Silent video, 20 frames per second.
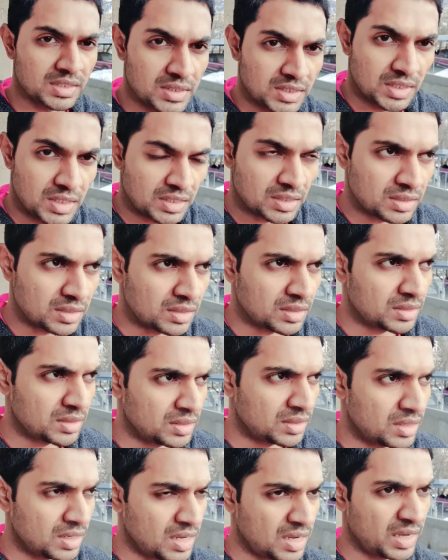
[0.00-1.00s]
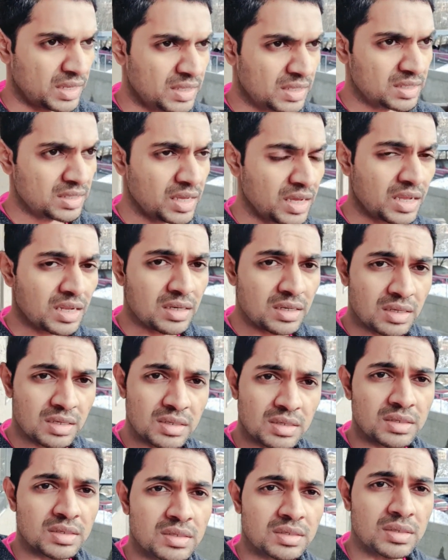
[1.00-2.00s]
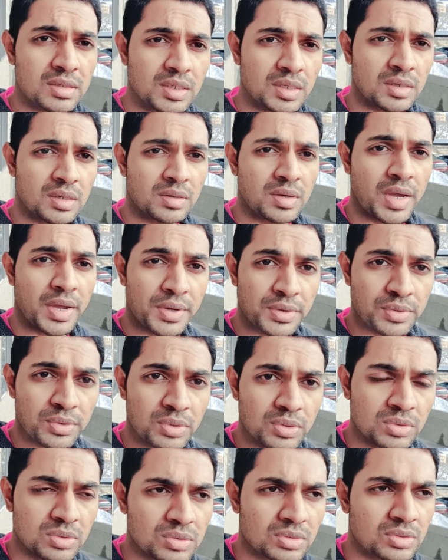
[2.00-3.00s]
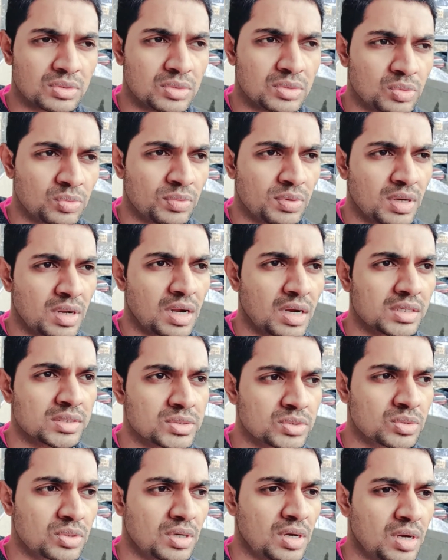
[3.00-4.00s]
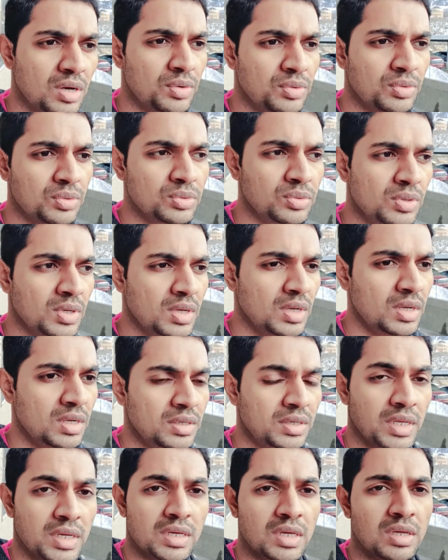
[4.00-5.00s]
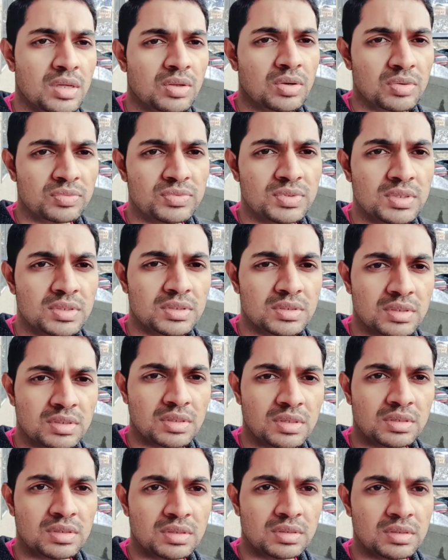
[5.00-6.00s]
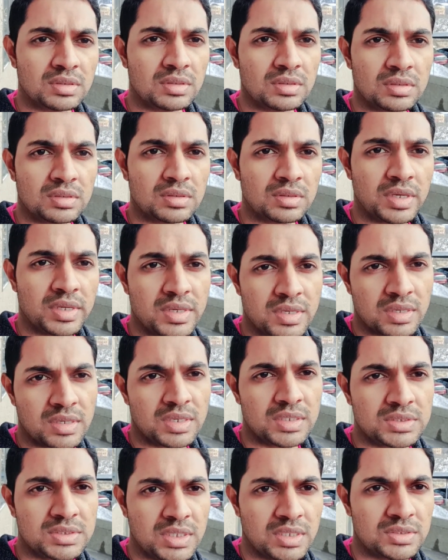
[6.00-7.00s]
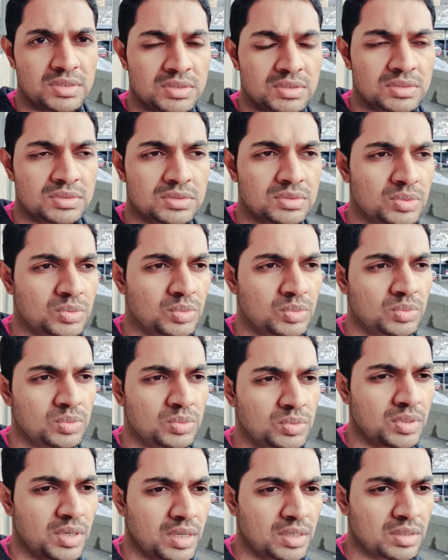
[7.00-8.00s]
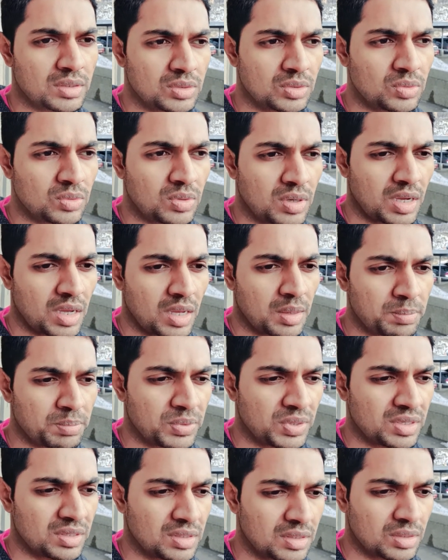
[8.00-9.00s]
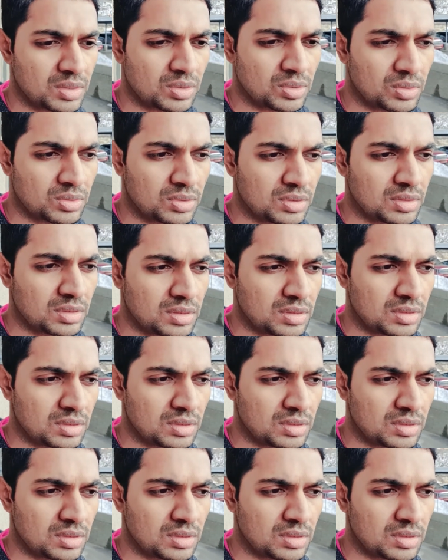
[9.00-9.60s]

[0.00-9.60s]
Other than hydro, you will also have to take care of the internet charges. So right now I am paying around